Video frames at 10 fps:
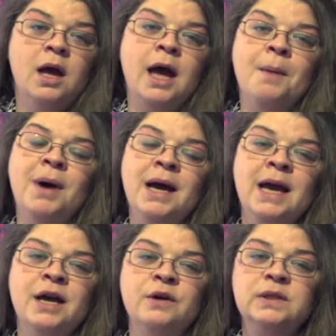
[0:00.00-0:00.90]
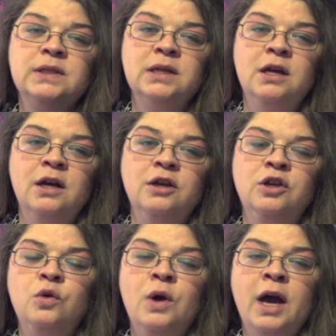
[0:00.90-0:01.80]
At my house,
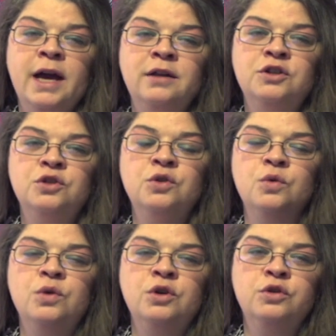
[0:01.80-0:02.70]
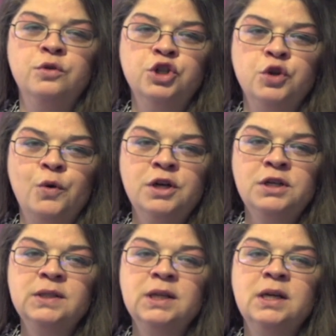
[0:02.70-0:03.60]
you had to do
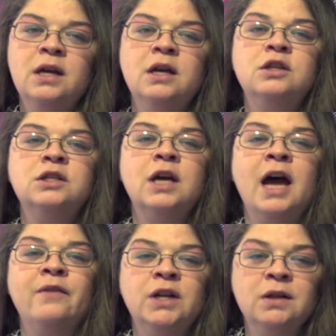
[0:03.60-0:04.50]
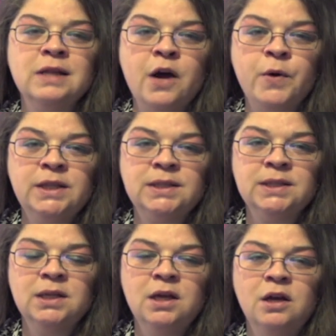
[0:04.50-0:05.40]
chores to have an
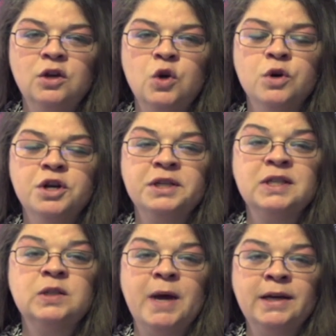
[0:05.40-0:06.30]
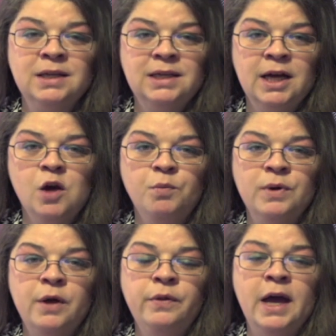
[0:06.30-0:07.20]
allowance. You were expected to help
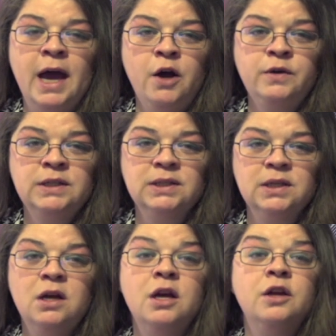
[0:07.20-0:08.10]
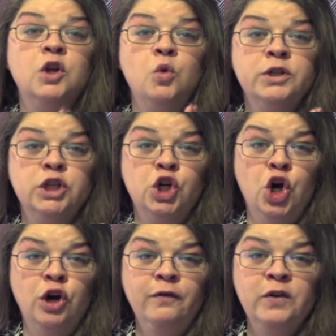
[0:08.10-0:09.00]
around the house. There was a
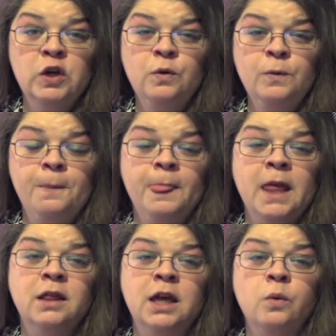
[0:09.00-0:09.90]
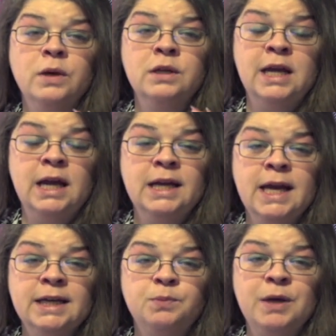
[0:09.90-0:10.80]
curfew. There were dating
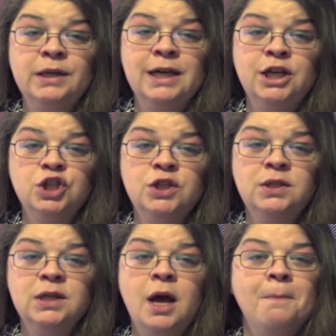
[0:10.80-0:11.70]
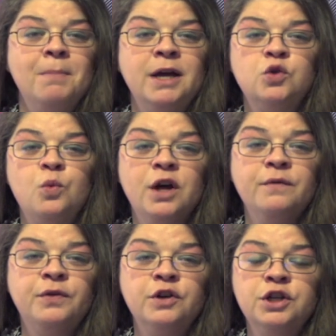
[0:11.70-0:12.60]
expectations. My
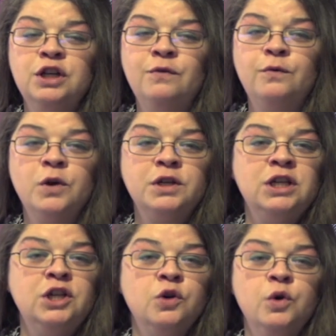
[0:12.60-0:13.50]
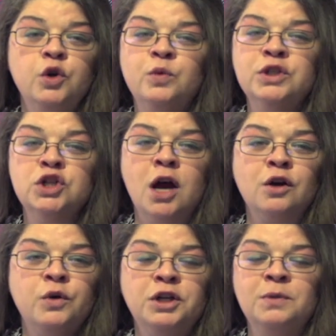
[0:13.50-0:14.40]
12, 13, 14-year-old was not
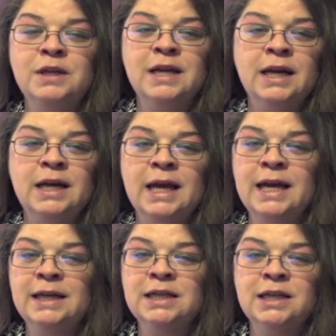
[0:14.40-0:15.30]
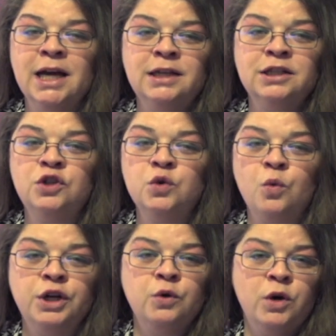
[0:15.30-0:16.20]
going to be dating 18, 19,
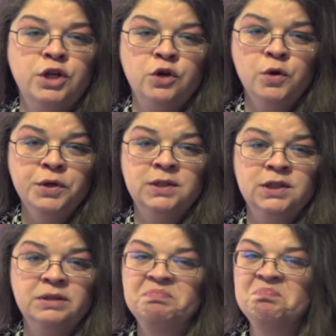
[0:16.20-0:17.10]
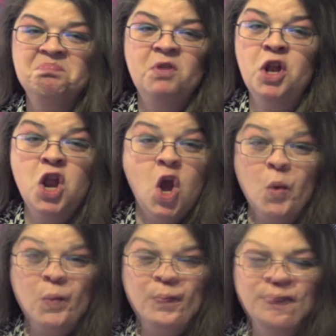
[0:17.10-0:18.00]
21-year-olds.
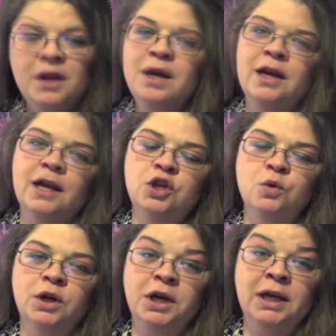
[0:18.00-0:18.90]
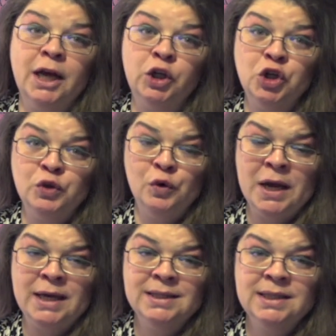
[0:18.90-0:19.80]
No. And you were going to get good
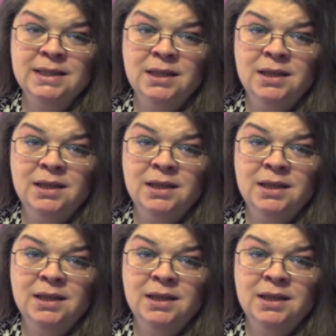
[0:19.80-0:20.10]
grades.